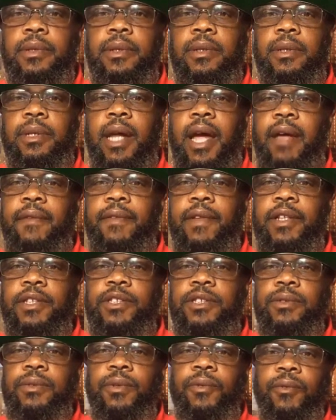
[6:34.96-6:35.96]
dive
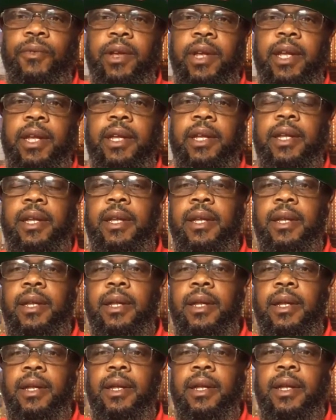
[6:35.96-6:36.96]
into and read
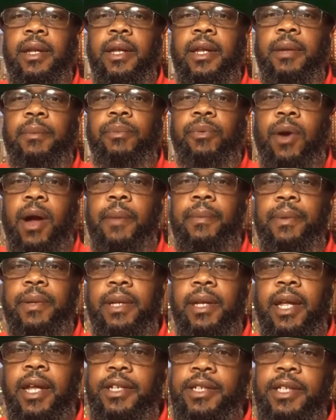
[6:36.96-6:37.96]
and get
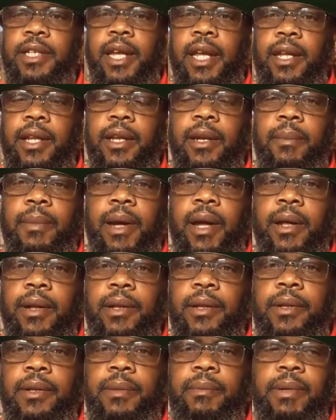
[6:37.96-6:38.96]
properly educated about
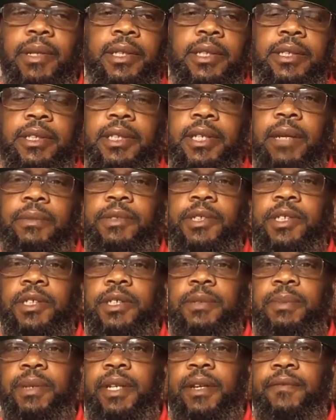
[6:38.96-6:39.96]
it. But I'm just
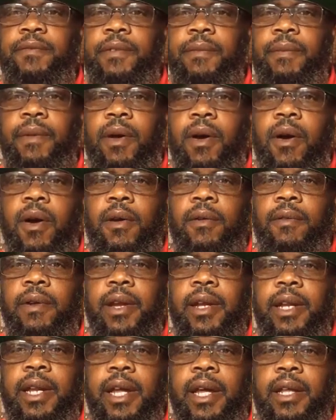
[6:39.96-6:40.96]
speaking from the heart
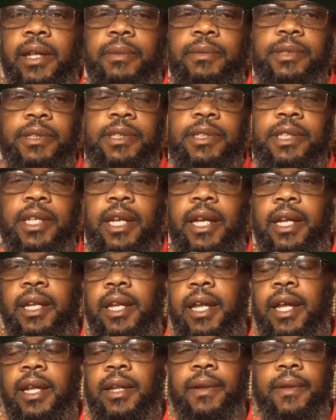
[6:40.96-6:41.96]
right now. I'm just saying
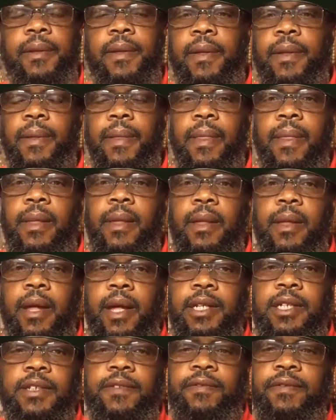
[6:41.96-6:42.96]
that
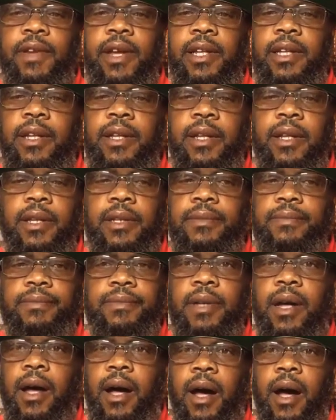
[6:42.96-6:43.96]
I just find it
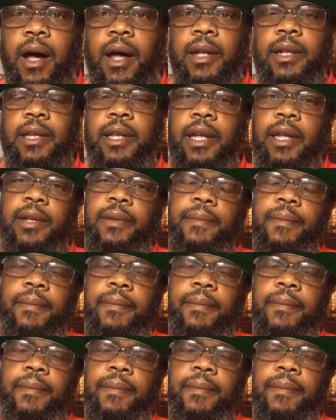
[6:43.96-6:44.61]
odd that